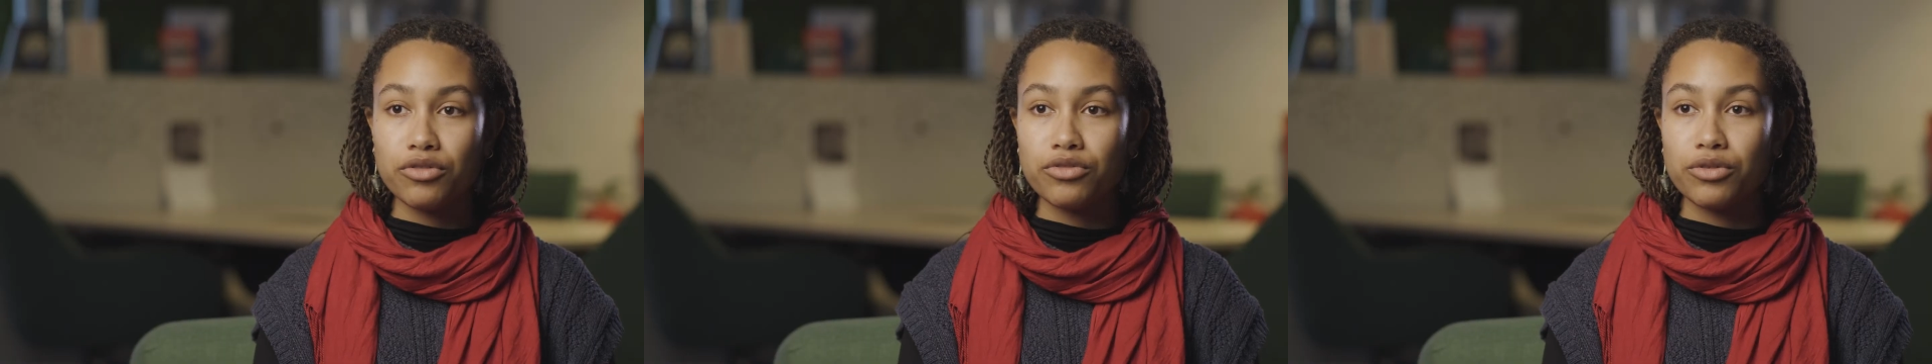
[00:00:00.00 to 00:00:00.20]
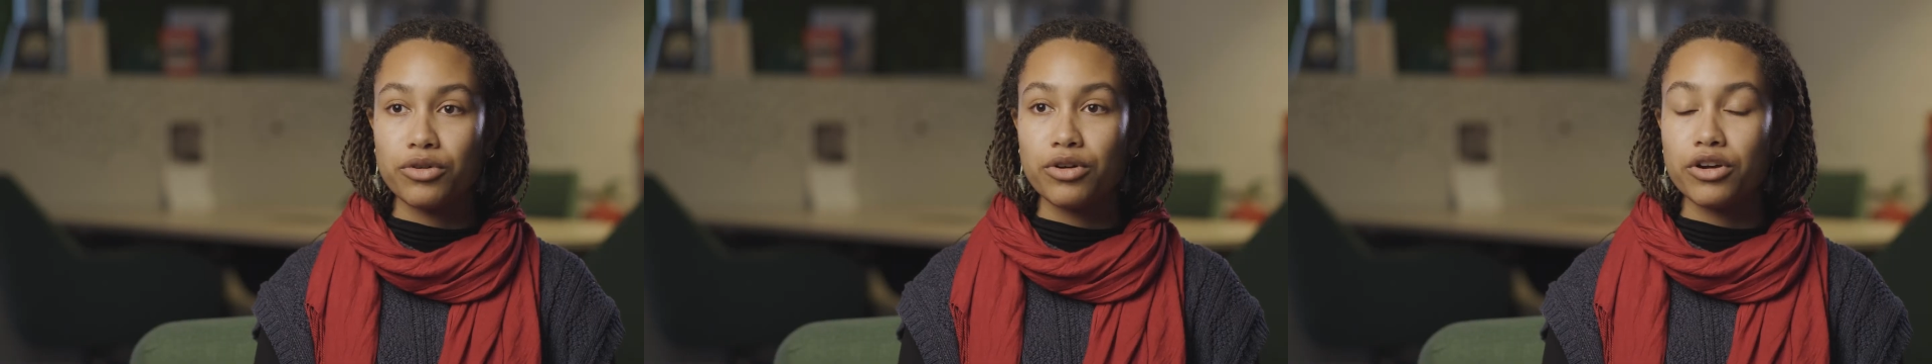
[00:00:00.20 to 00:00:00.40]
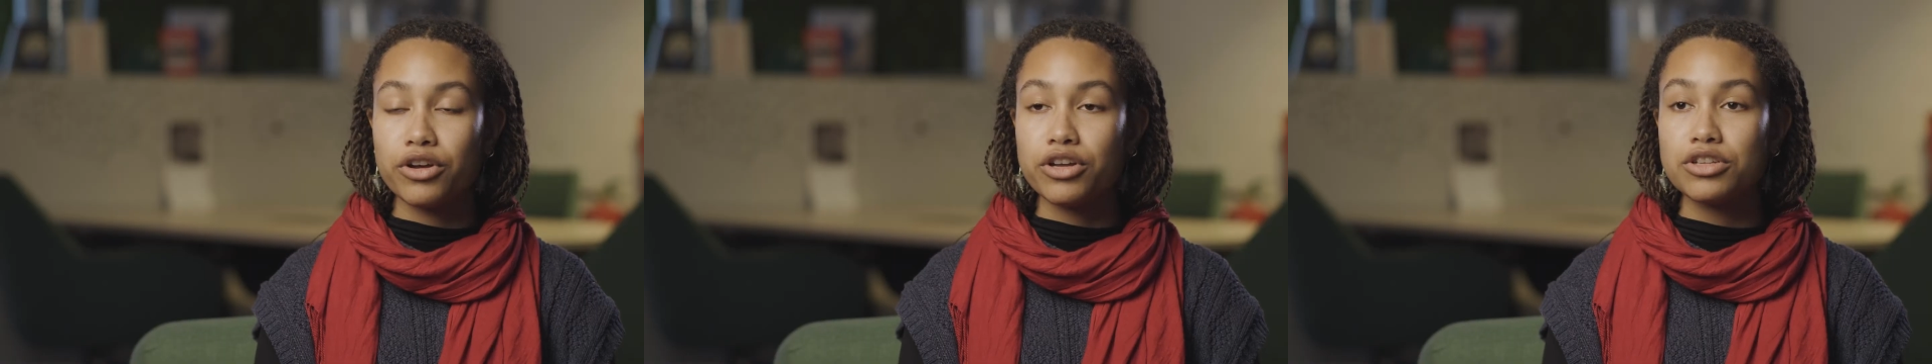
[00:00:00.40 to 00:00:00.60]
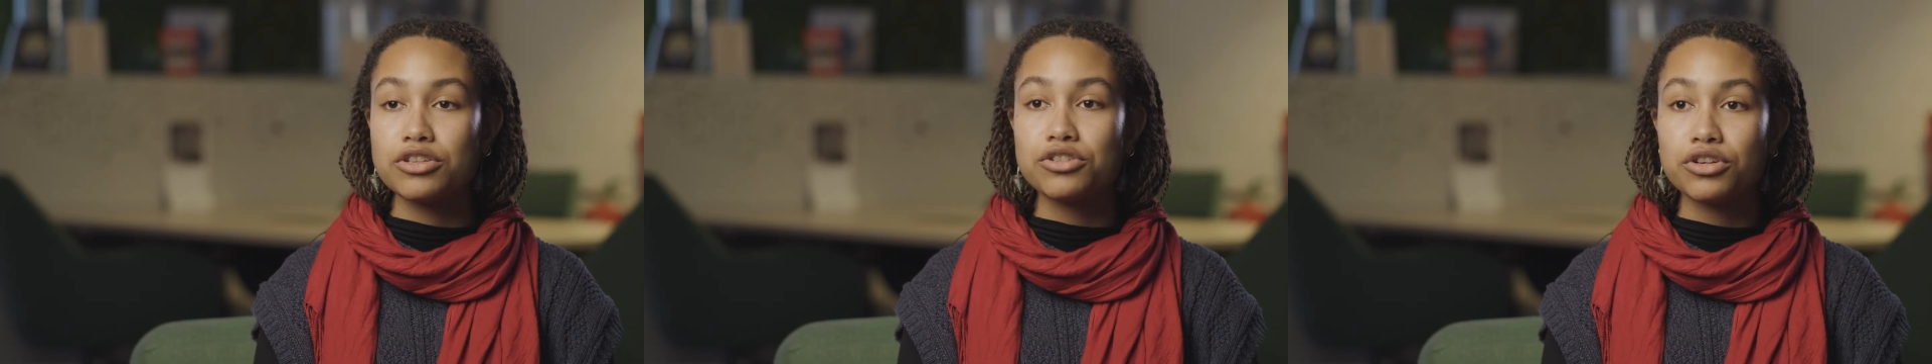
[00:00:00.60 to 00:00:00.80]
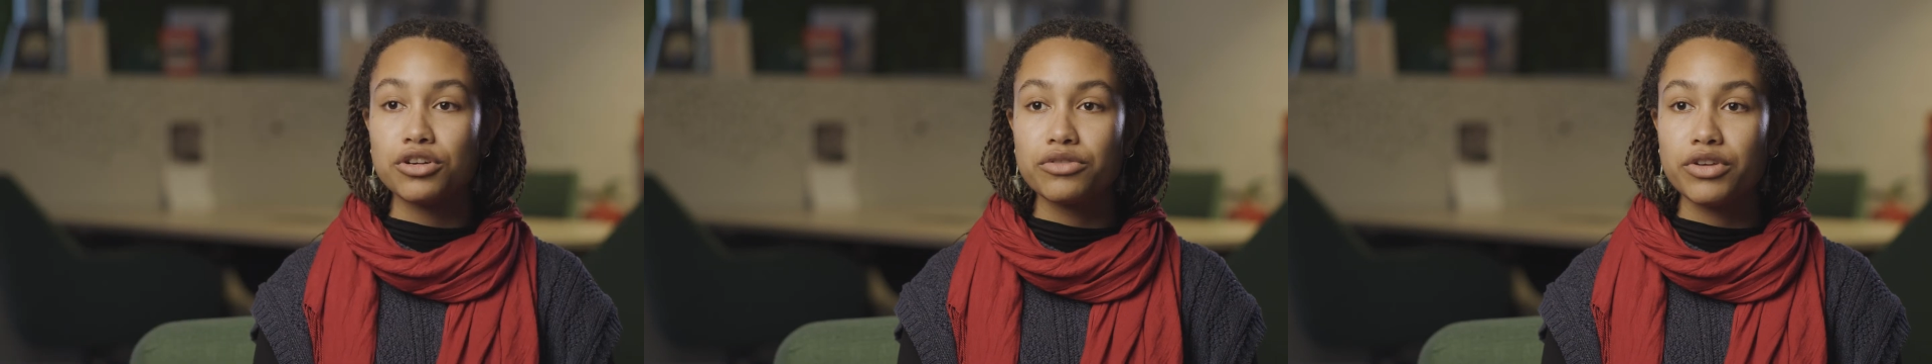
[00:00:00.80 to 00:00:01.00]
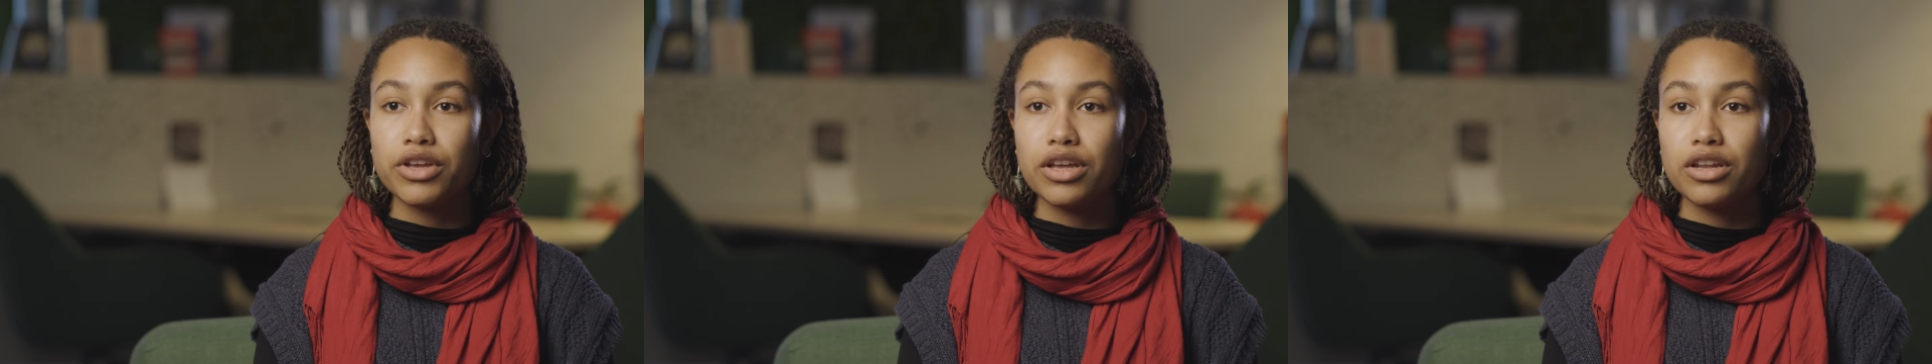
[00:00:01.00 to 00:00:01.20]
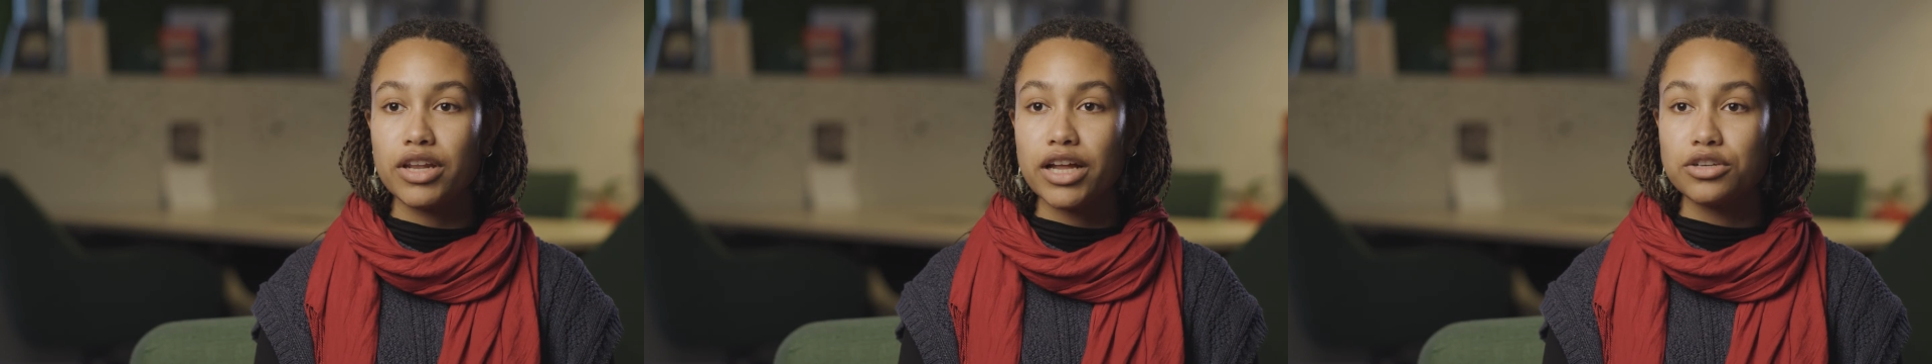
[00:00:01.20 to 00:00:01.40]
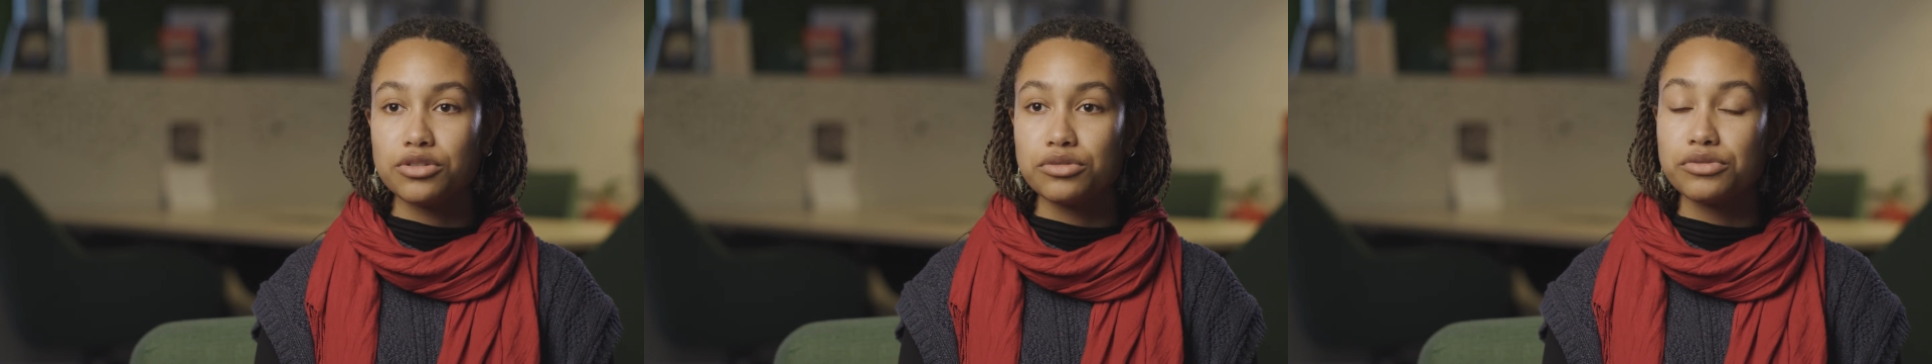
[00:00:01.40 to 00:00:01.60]
for conserving
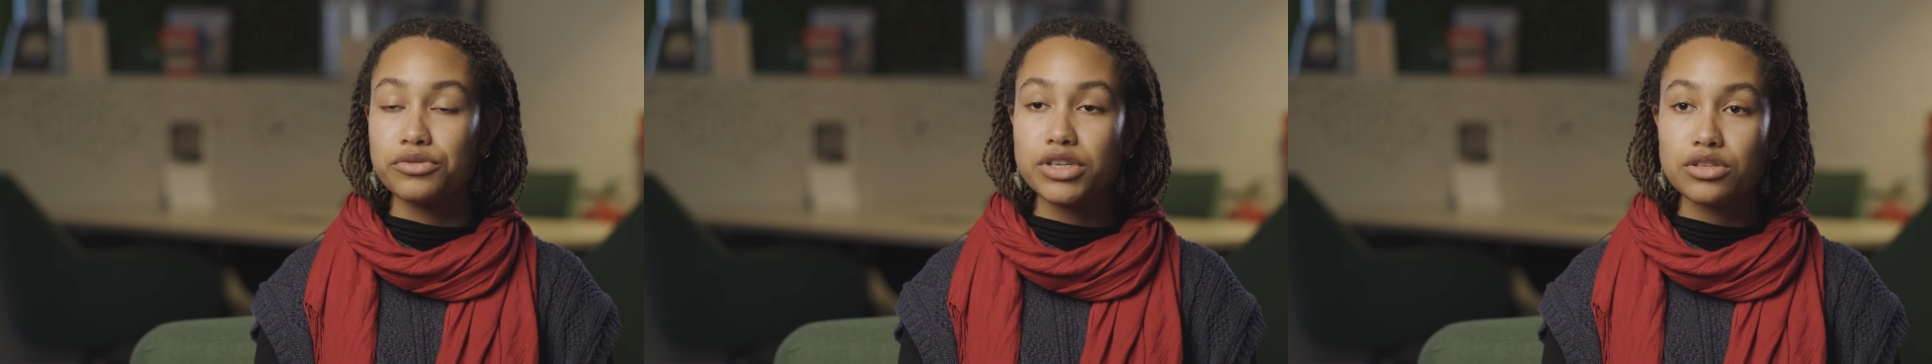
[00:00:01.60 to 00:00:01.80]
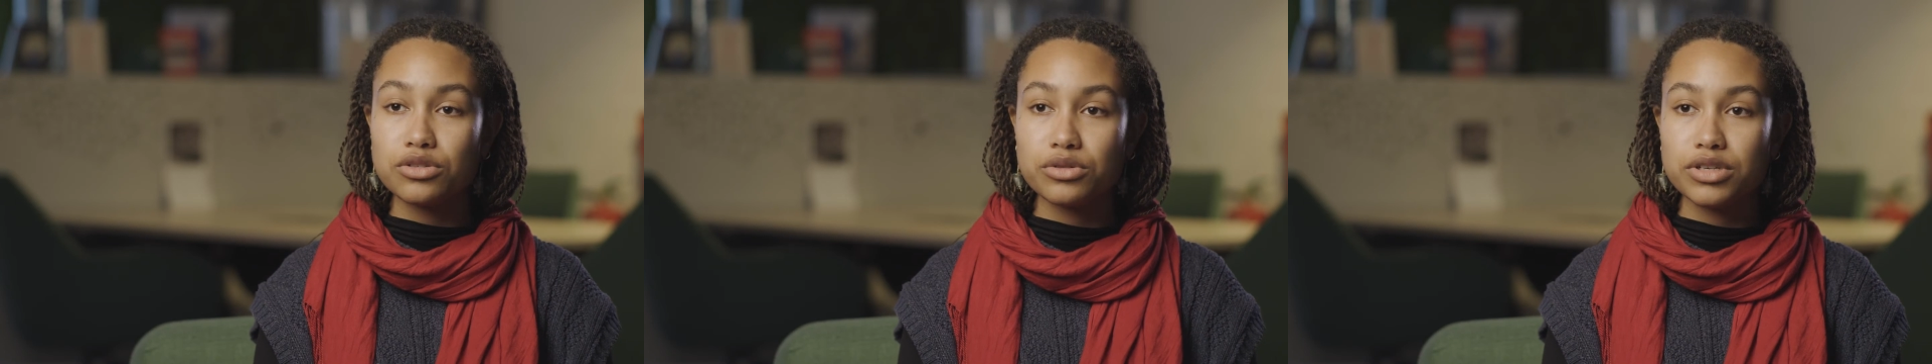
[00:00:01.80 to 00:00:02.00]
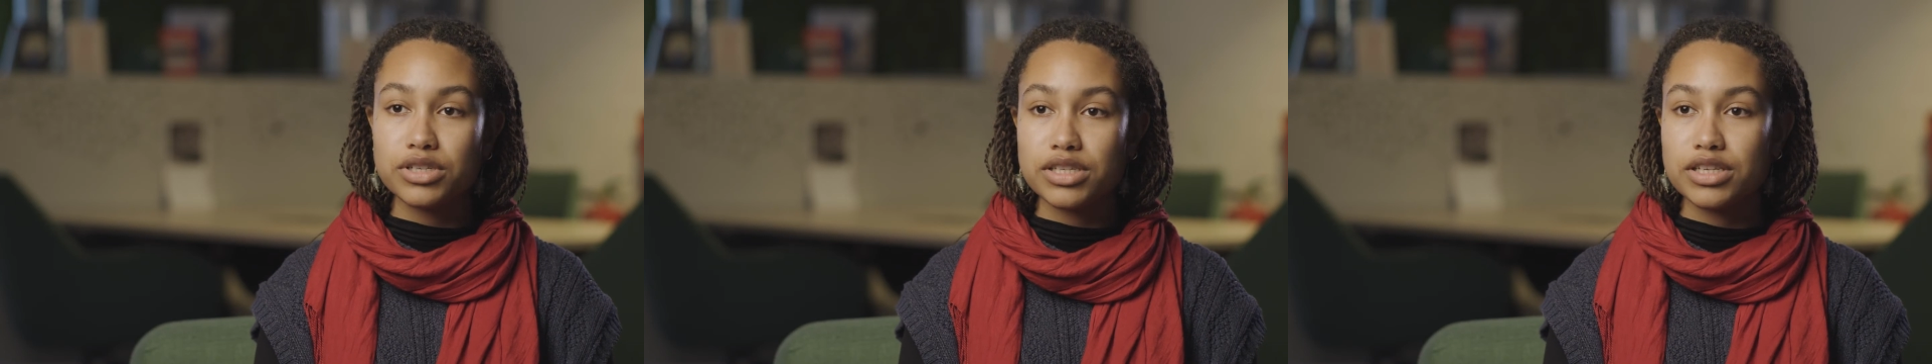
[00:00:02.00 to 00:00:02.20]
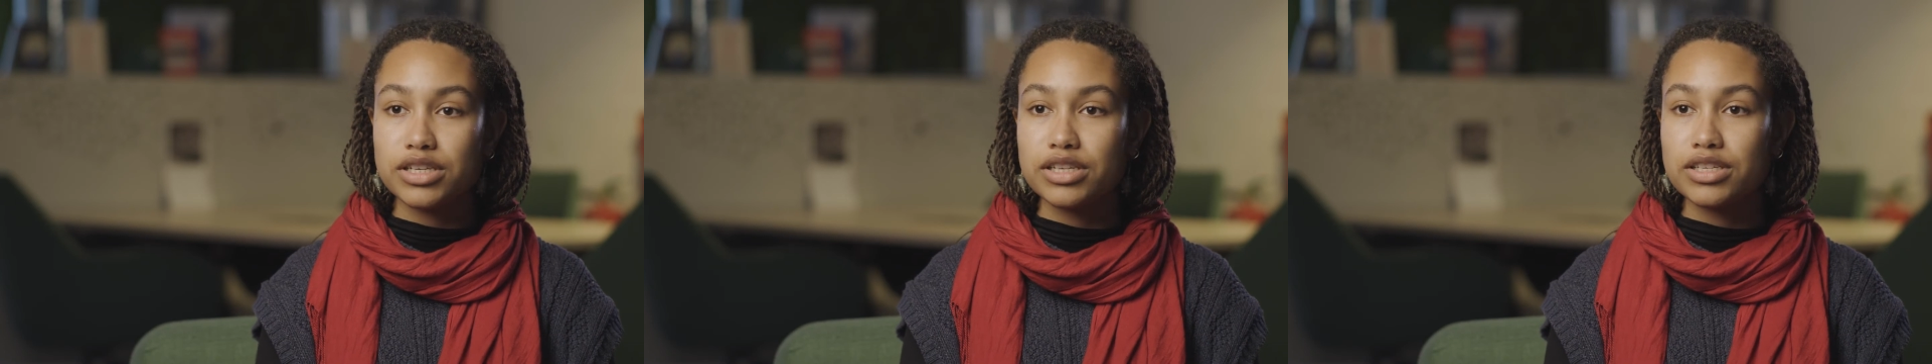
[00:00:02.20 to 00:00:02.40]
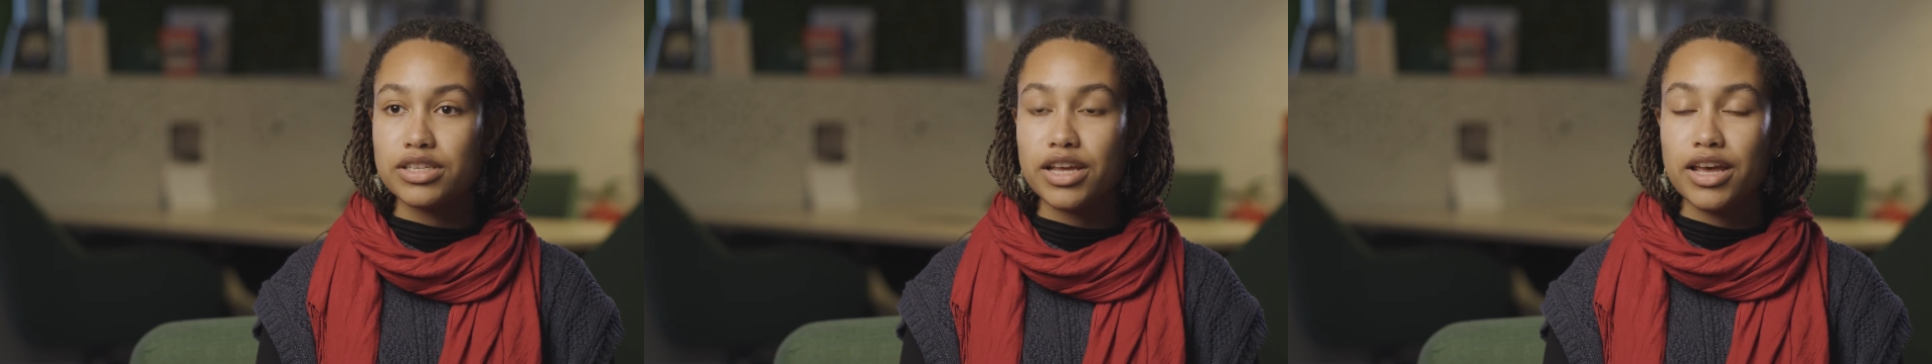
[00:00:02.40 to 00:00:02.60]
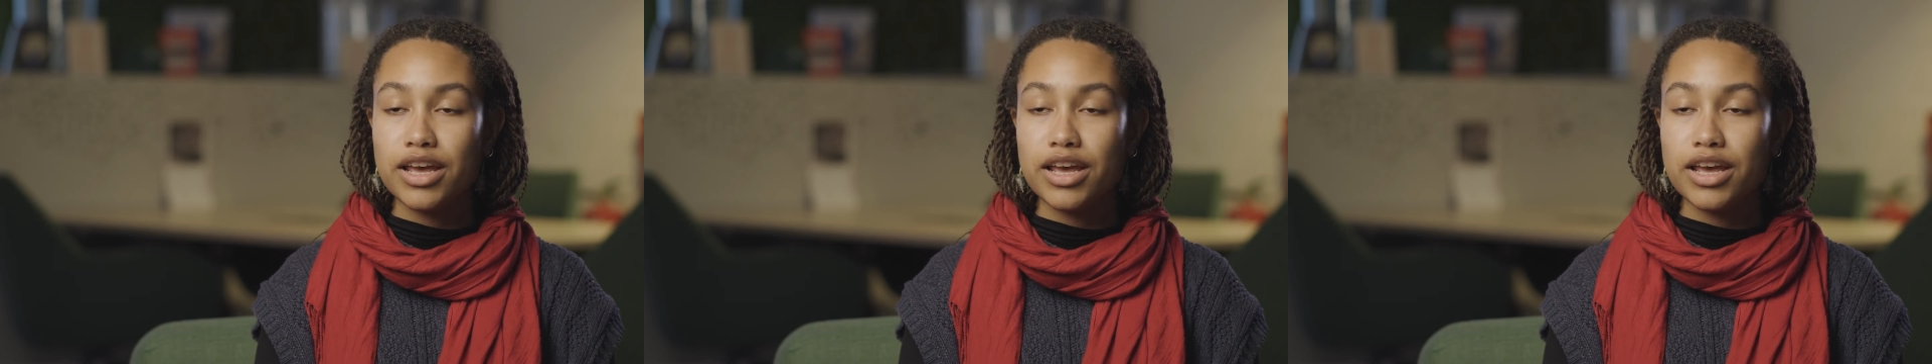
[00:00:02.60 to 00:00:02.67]
natural resources